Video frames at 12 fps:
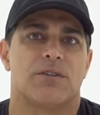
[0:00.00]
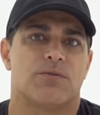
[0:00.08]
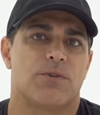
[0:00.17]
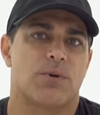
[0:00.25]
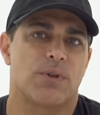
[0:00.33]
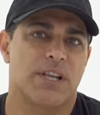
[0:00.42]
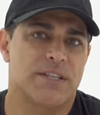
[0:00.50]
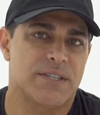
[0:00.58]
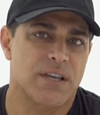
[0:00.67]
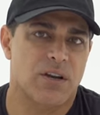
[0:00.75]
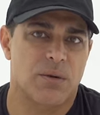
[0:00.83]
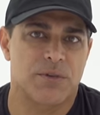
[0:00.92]
for
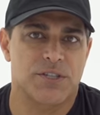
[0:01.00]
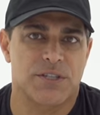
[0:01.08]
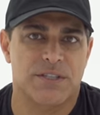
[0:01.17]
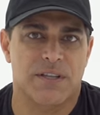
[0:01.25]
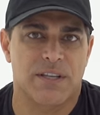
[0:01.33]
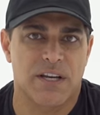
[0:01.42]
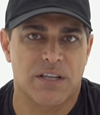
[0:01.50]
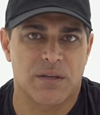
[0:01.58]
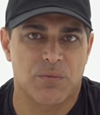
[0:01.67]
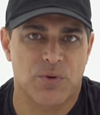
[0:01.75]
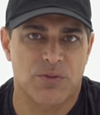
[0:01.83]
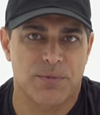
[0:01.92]
leasing commissions and tenant
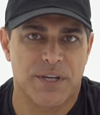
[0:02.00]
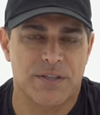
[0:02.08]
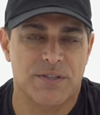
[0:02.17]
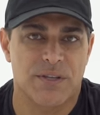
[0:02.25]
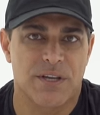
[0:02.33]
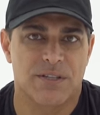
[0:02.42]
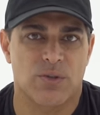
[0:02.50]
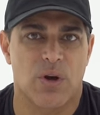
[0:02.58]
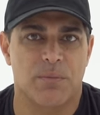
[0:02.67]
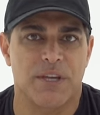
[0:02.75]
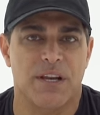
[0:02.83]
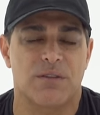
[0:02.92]
improvements. So
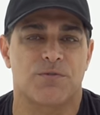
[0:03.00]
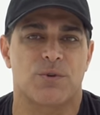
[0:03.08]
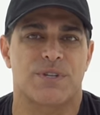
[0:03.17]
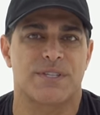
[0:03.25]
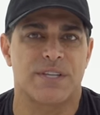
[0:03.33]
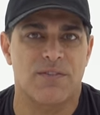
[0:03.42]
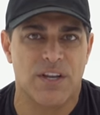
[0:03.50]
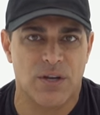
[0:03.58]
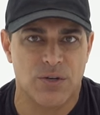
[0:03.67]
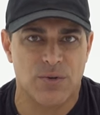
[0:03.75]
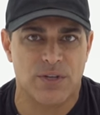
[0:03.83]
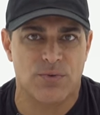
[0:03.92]
I'm in it for
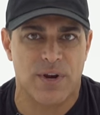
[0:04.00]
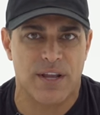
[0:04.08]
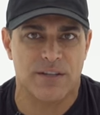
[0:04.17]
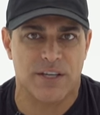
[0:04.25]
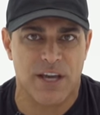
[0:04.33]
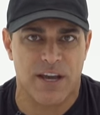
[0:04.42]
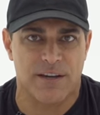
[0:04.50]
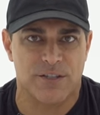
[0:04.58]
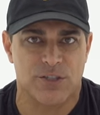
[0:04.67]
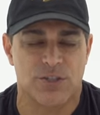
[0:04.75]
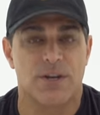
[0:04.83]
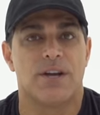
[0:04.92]
700 grand
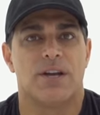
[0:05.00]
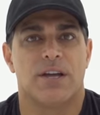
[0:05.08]
cash.